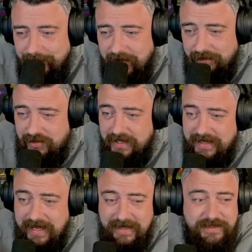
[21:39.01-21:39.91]
If she
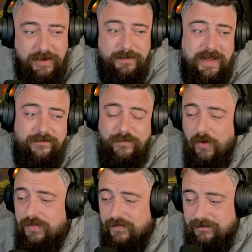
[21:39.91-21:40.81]
kicks out that
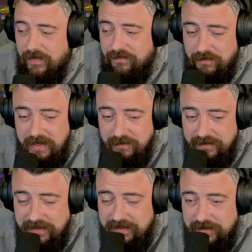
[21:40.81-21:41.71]
4th and 5th reel,
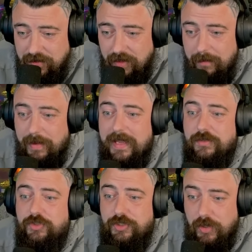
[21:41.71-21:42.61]
this is gonna be
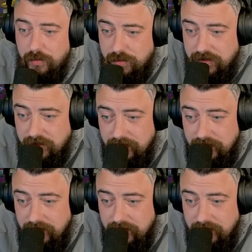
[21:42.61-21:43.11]
juice.